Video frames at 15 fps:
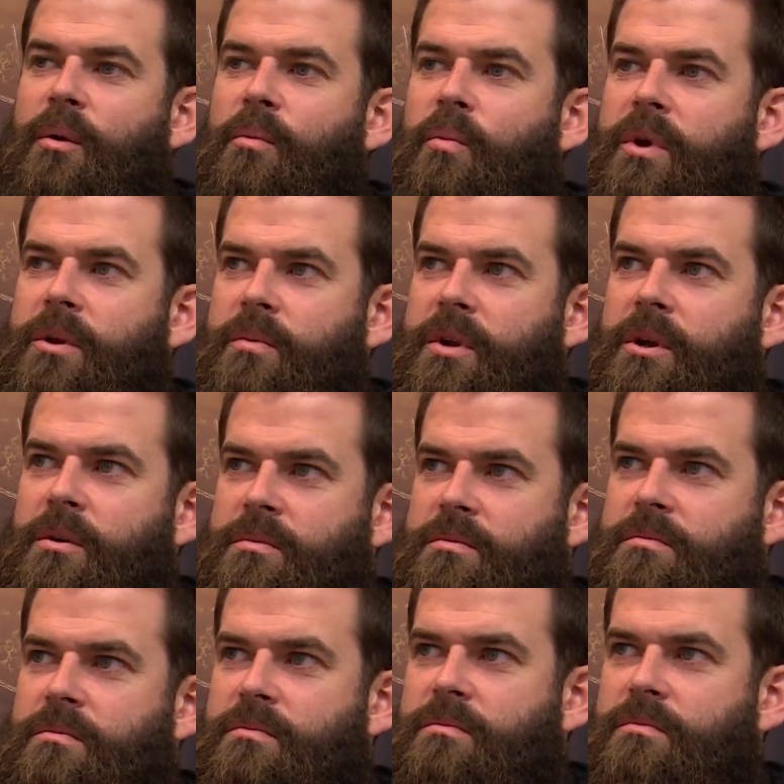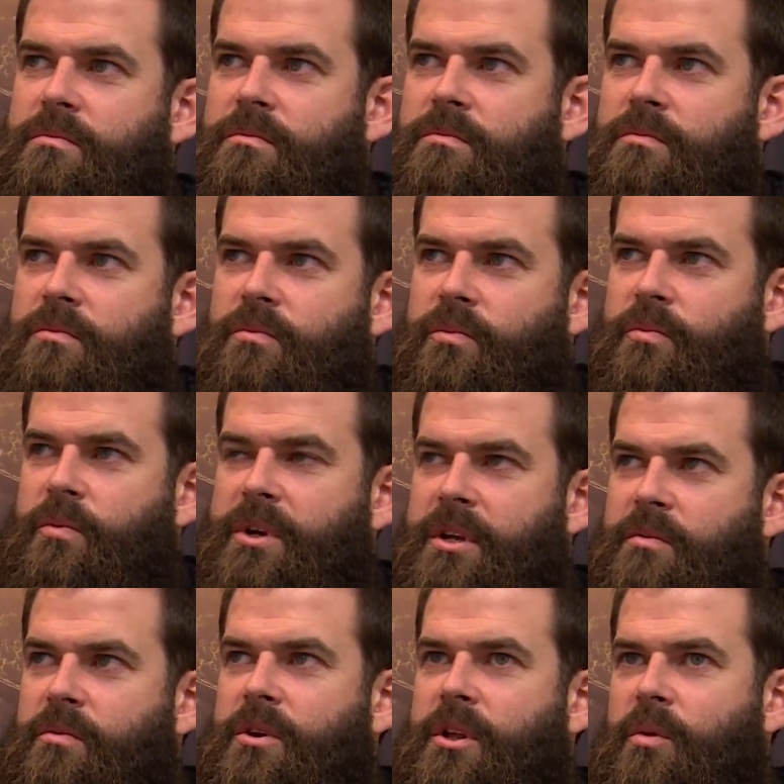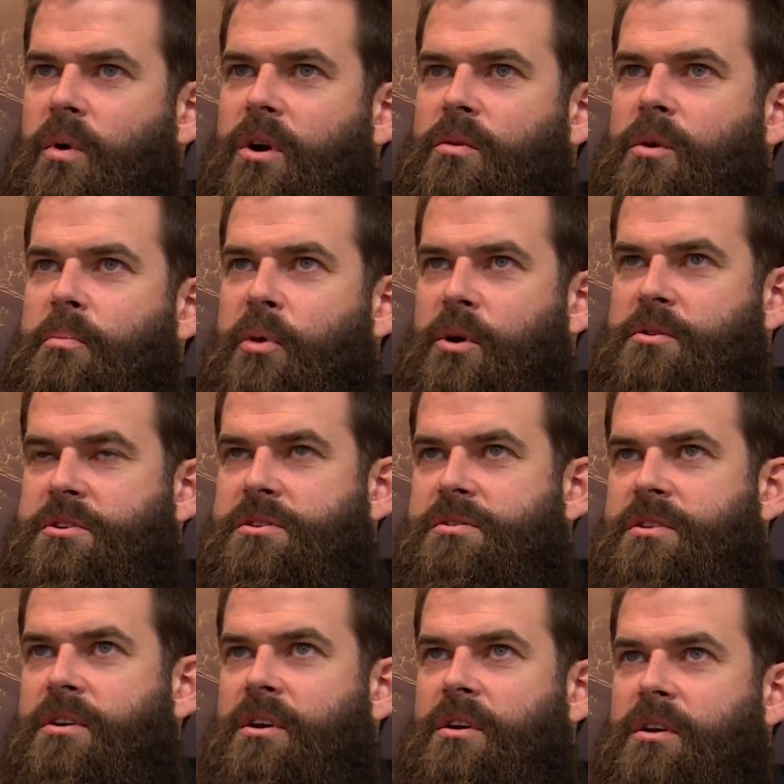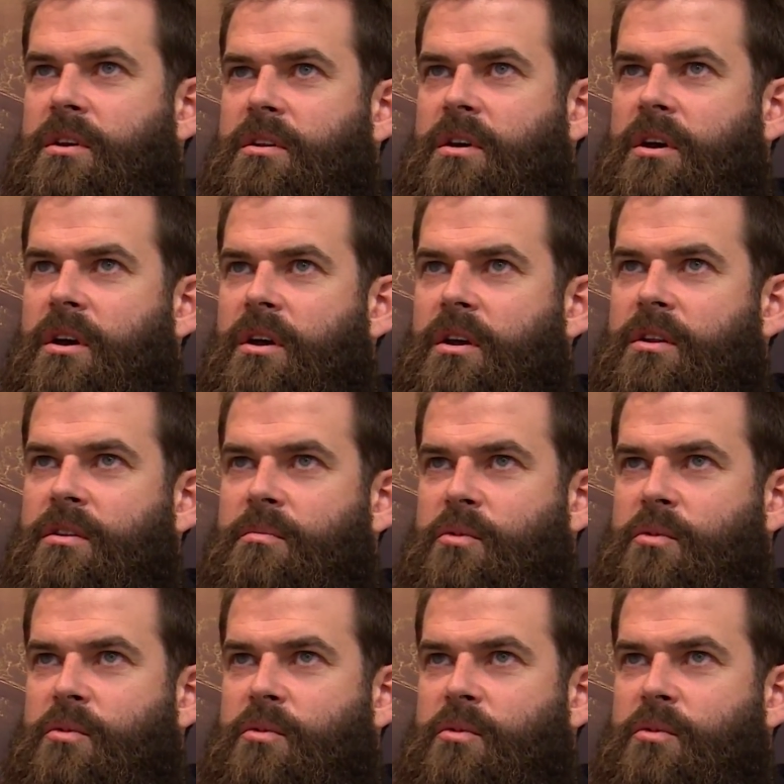We didn't really want to approach the